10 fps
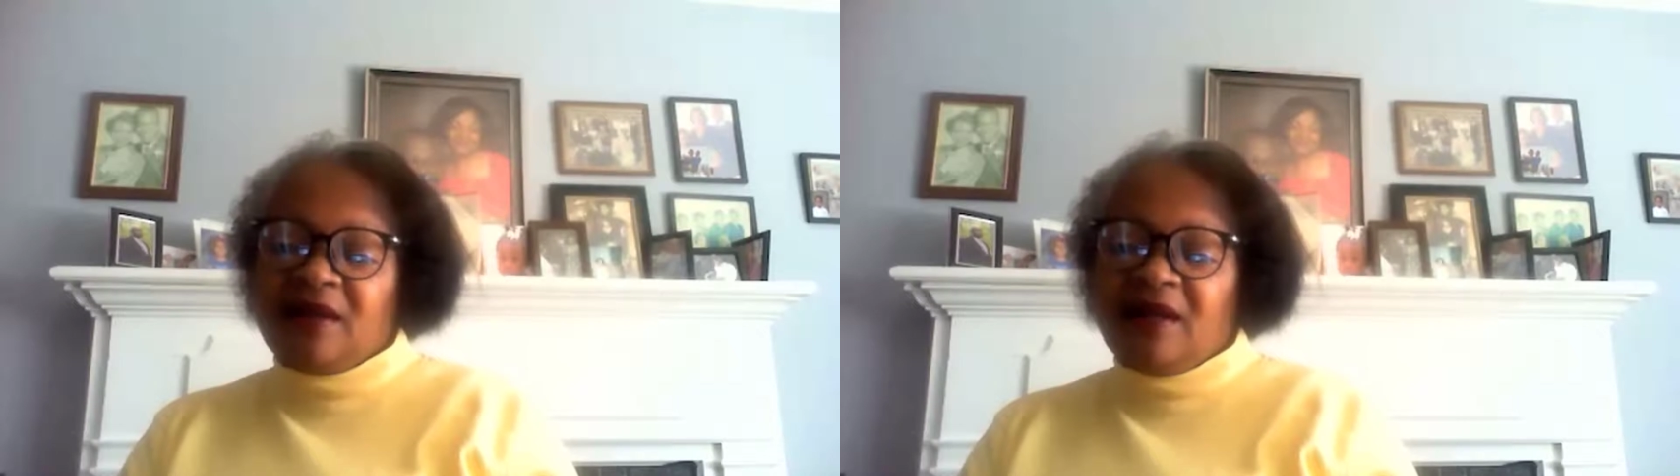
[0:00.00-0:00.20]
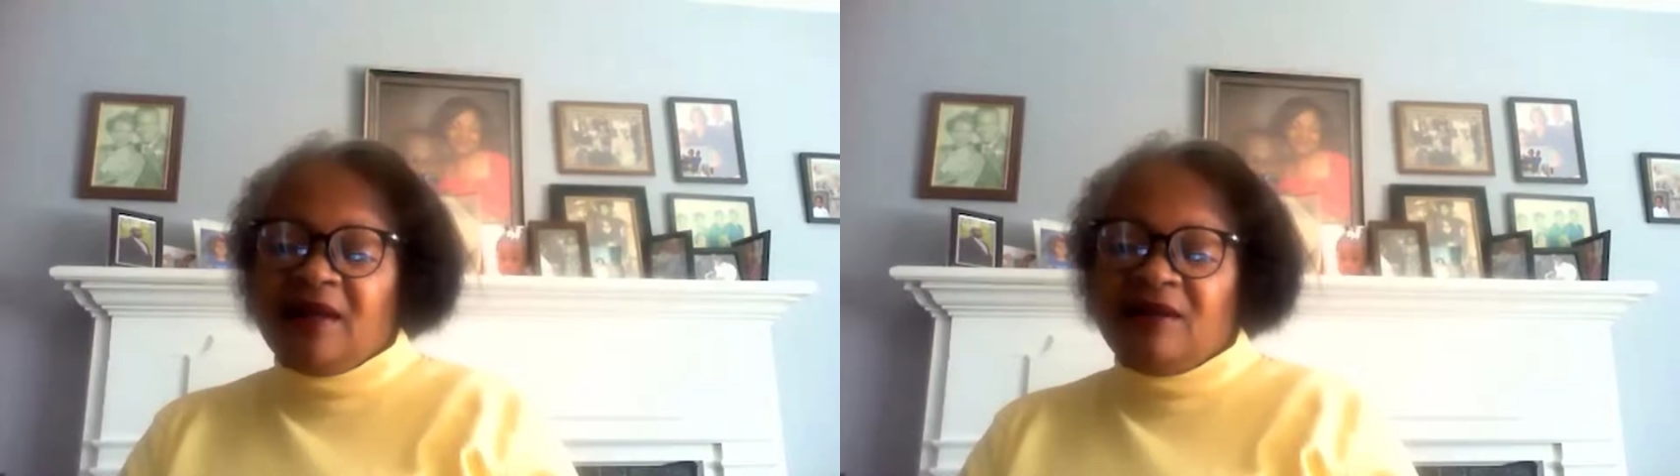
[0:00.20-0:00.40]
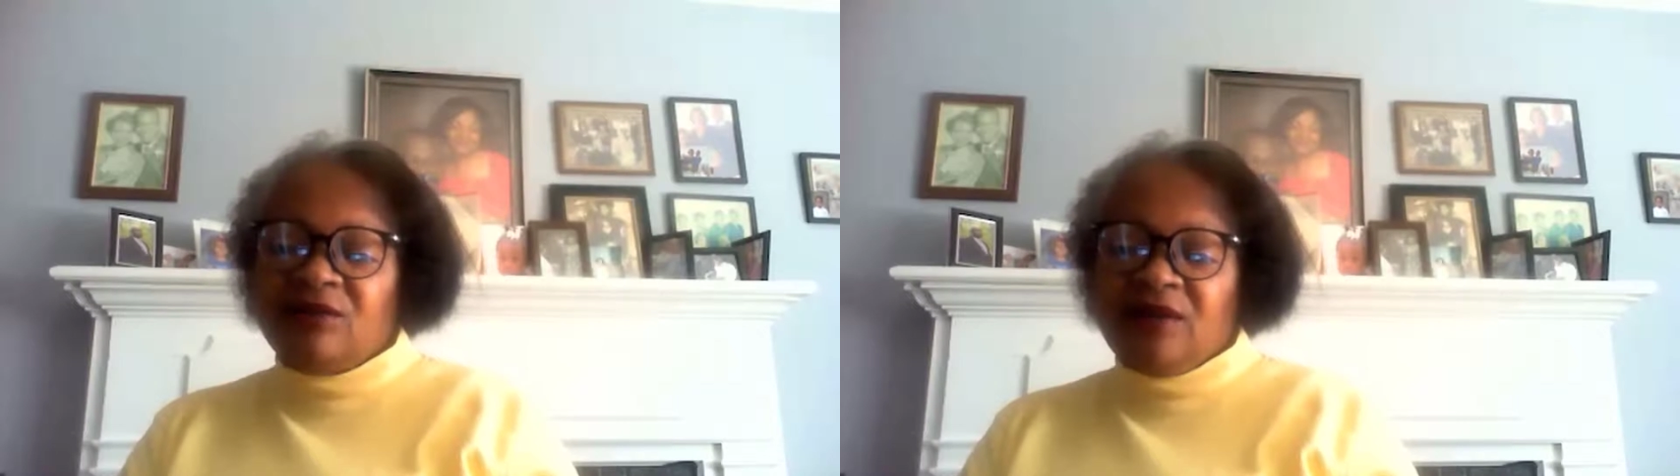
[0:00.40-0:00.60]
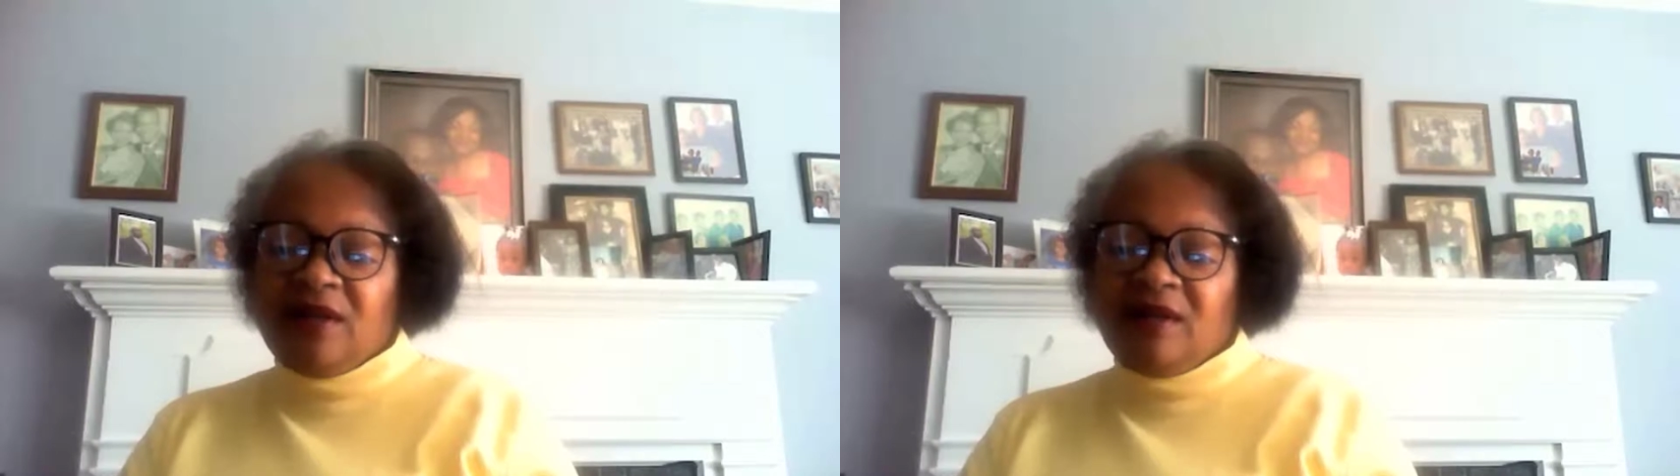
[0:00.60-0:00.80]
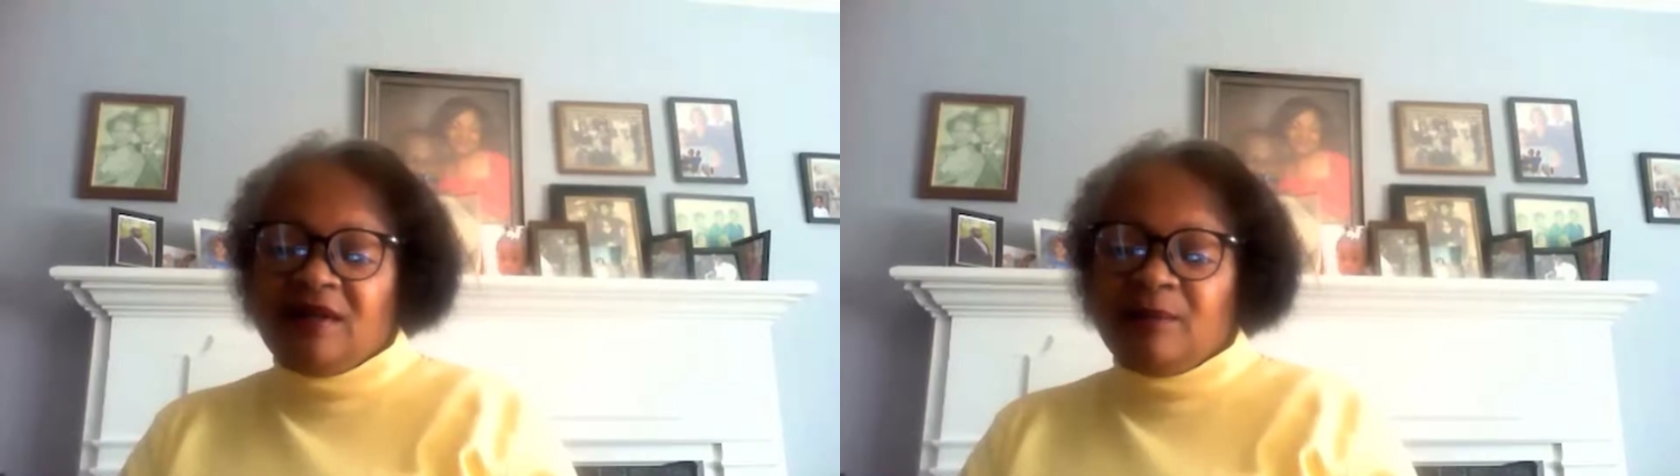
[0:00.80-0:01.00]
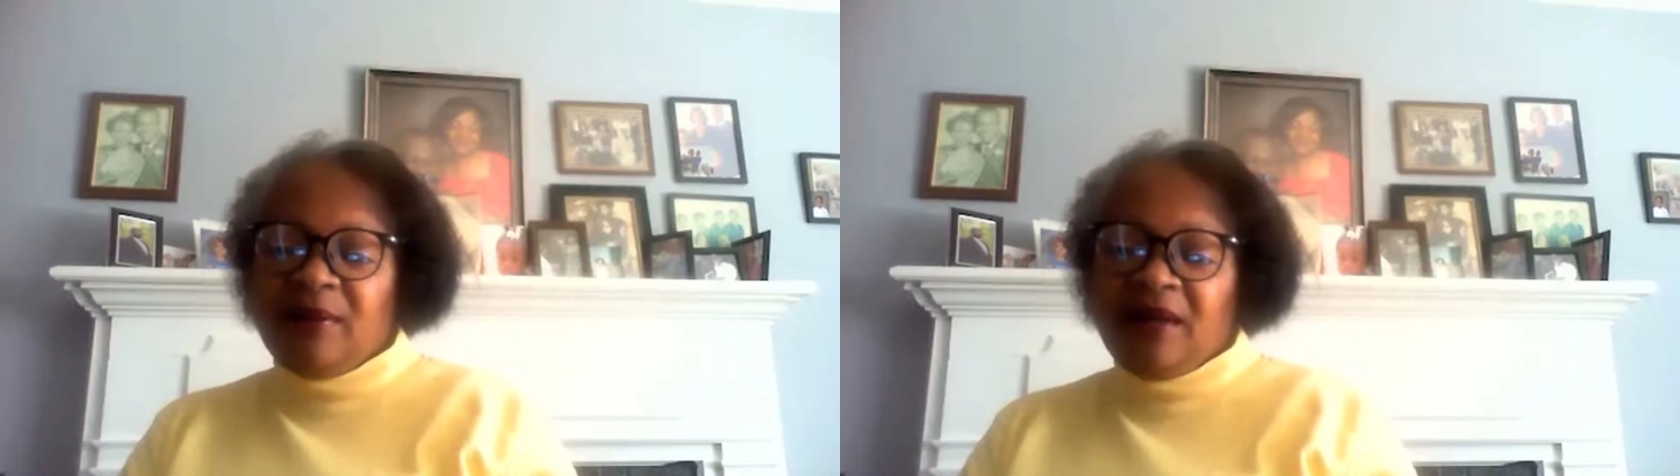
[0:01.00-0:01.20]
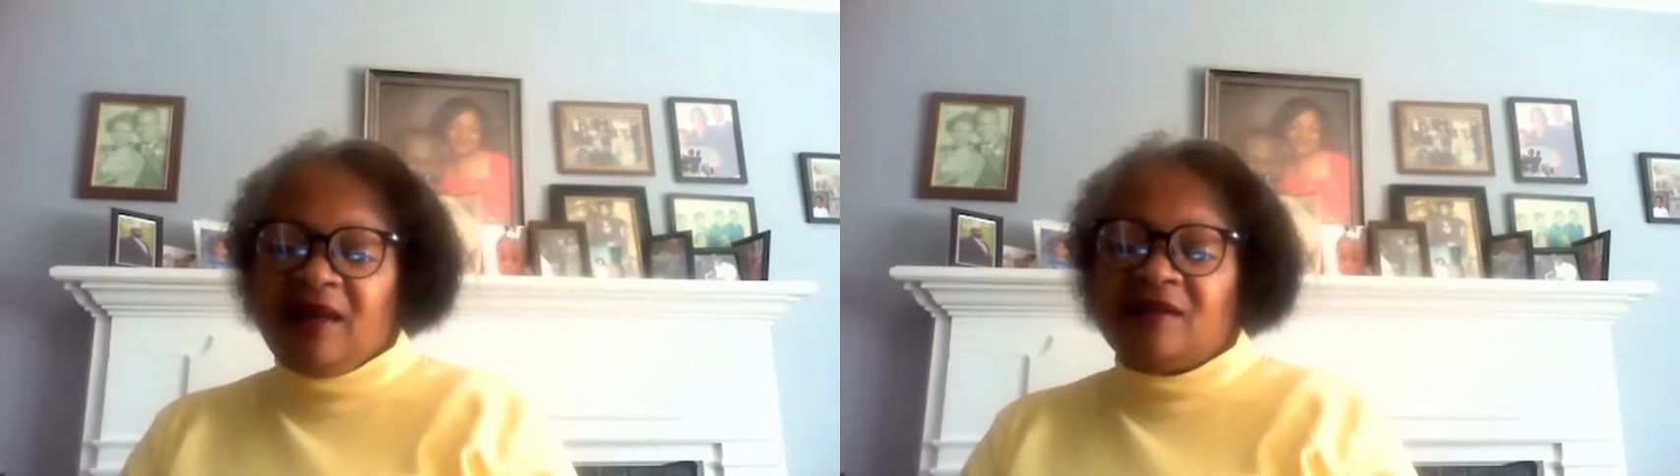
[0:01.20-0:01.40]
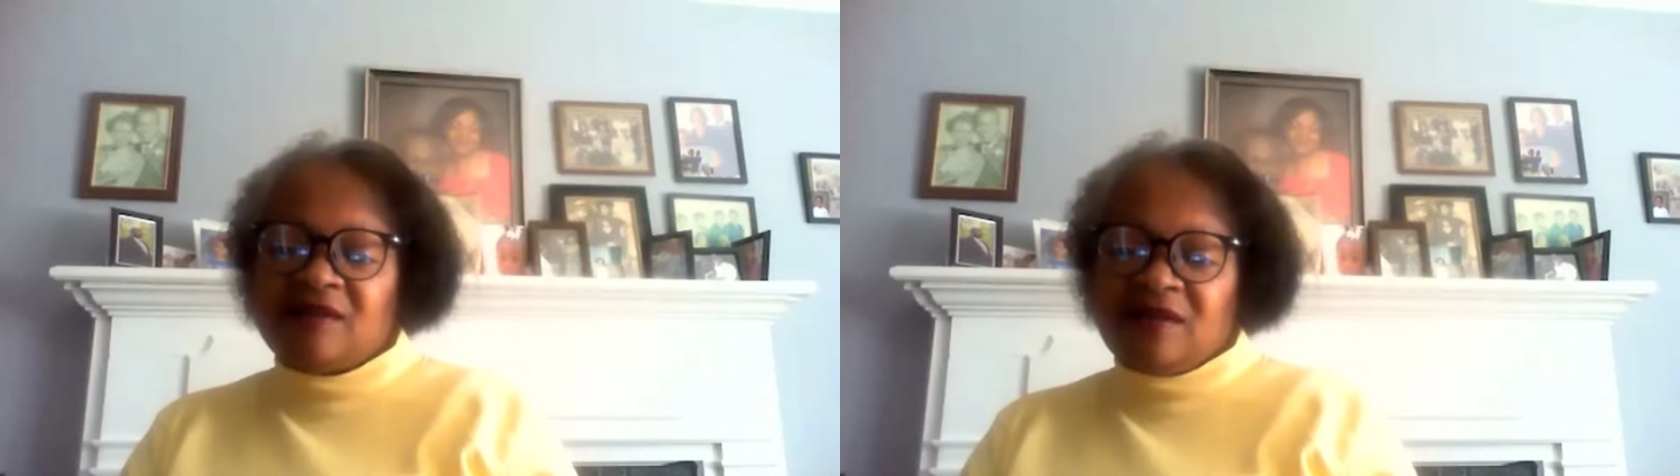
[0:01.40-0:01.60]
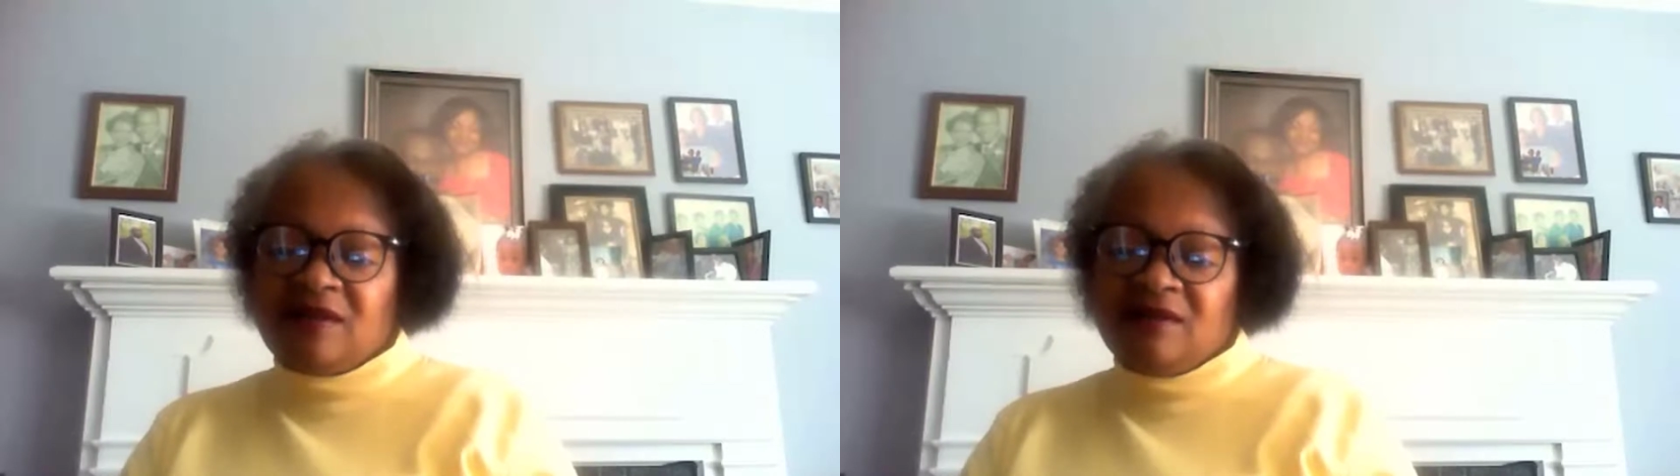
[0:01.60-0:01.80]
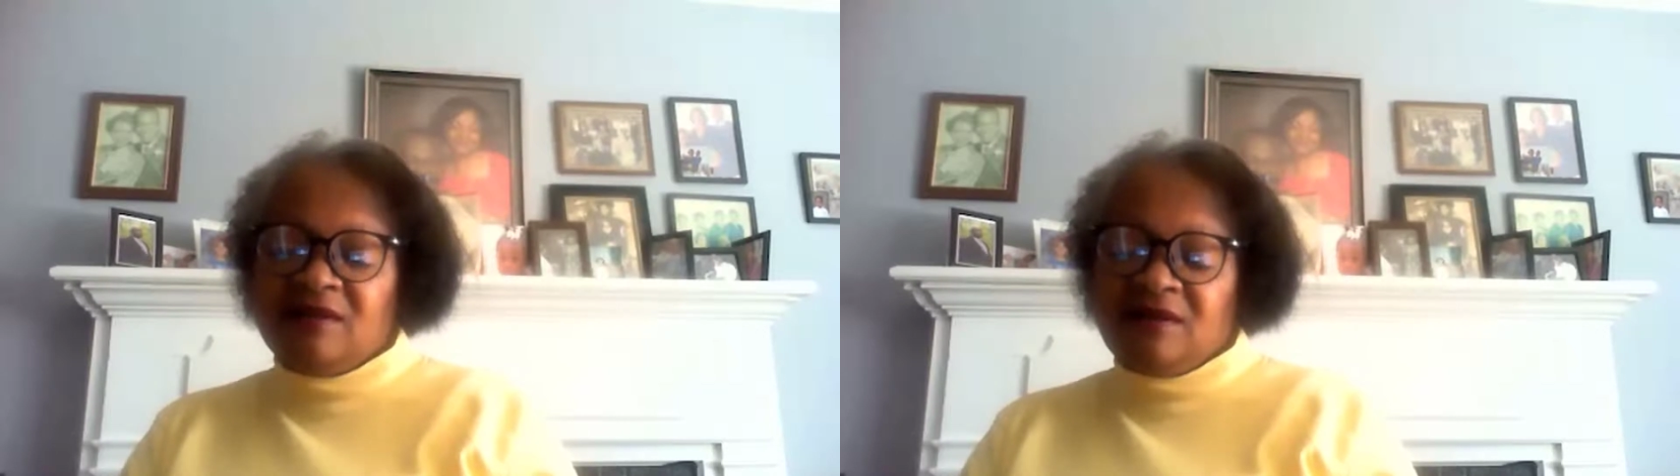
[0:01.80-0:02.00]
I had read in the past that